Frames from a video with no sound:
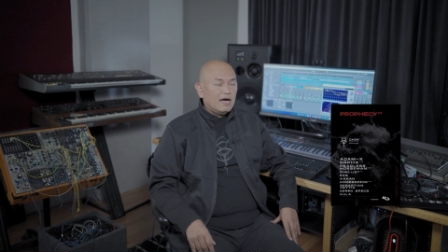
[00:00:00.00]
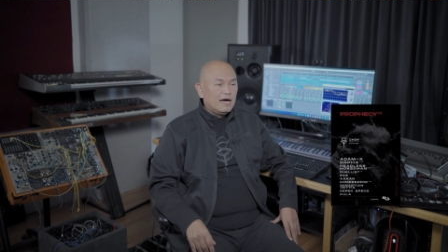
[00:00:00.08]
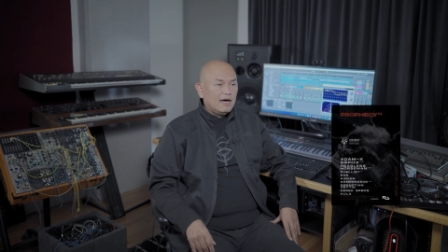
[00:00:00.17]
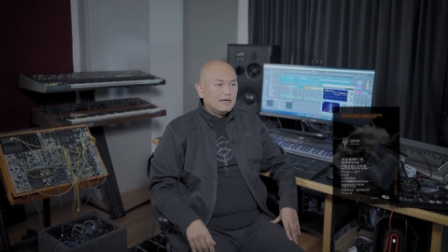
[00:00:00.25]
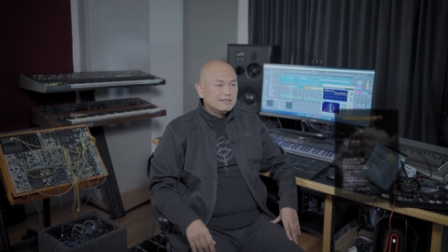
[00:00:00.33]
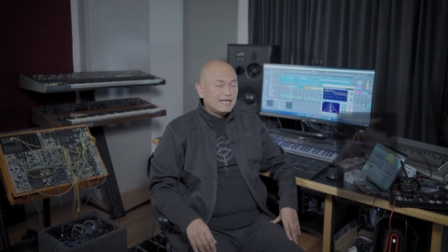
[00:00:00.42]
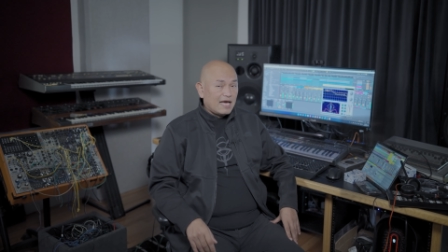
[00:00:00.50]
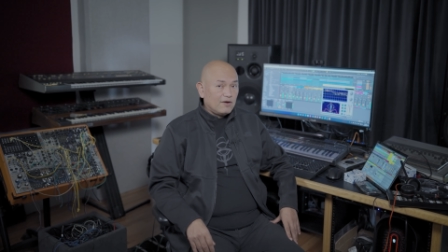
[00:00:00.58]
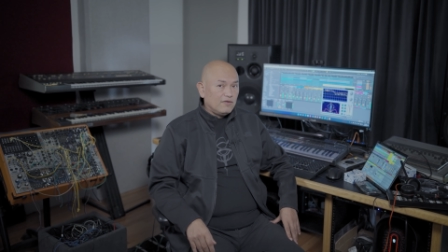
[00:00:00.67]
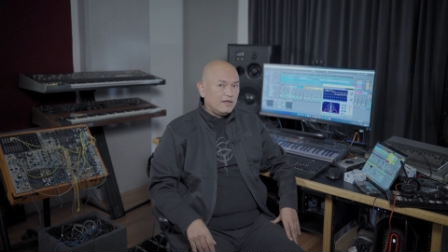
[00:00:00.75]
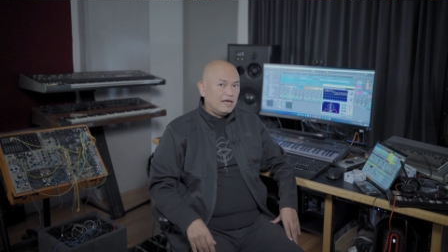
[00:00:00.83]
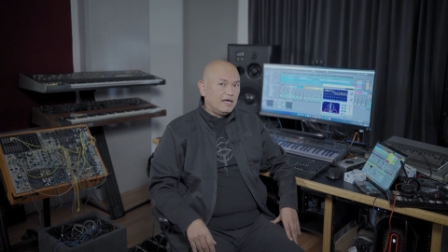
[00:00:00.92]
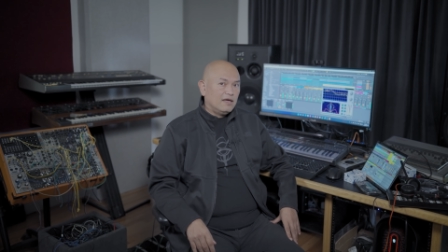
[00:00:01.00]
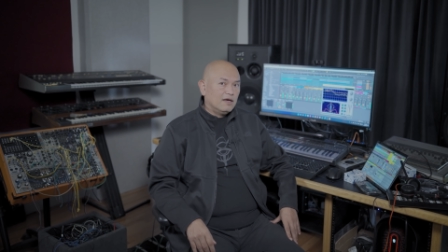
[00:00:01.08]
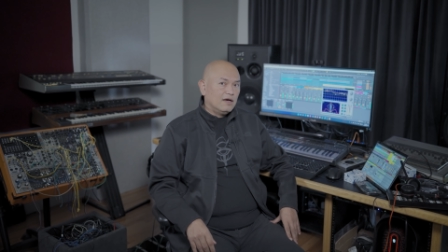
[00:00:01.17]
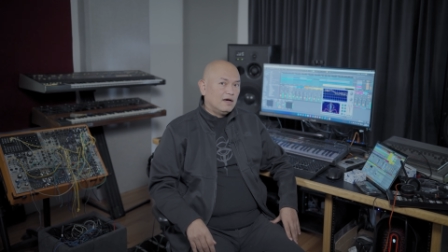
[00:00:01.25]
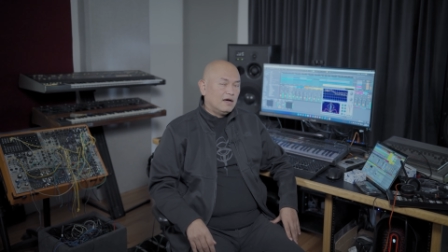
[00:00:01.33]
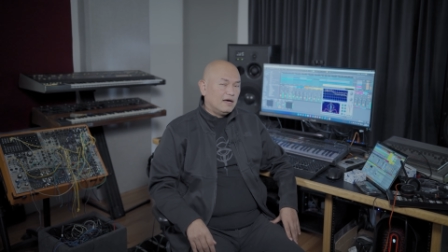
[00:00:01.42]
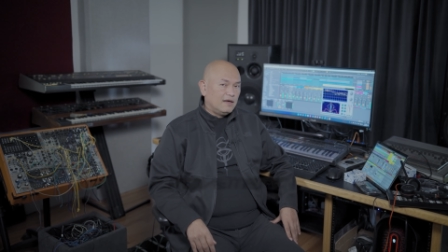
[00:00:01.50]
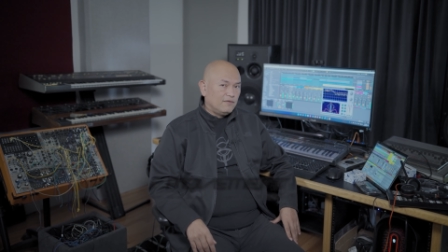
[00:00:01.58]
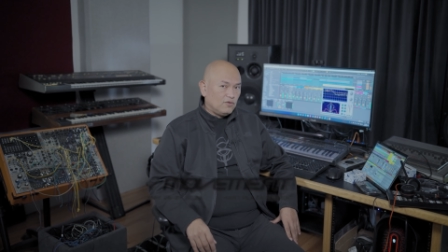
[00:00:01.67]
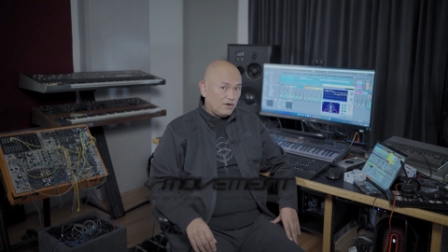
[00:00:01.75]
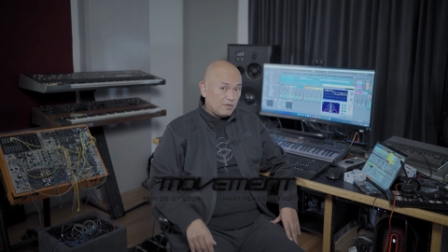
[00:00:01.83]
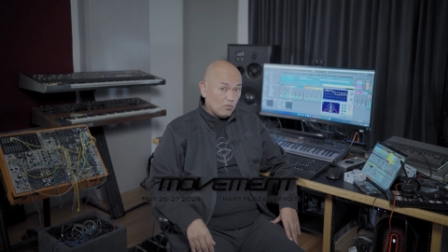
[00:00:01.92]
uh, Saturday uh,
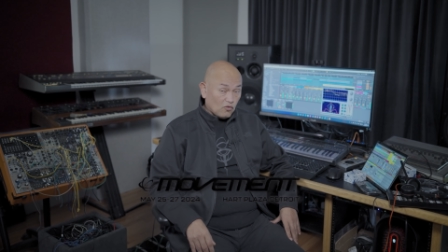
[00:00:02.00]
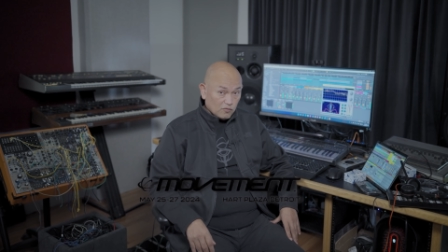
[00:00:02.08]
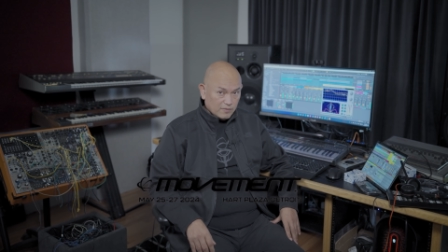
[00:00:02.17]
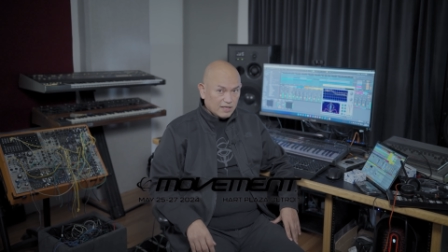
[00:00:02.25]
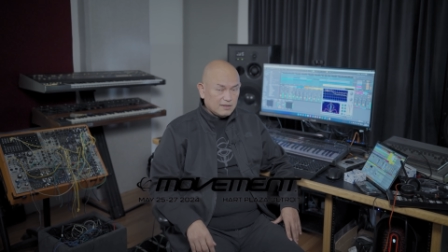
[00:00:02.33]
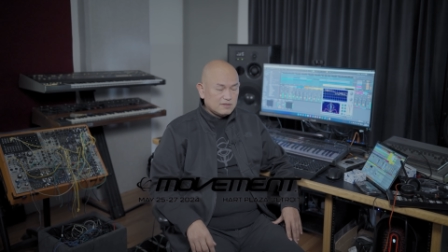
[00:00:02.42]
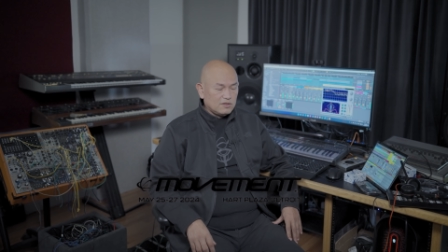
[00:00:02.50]
during movement.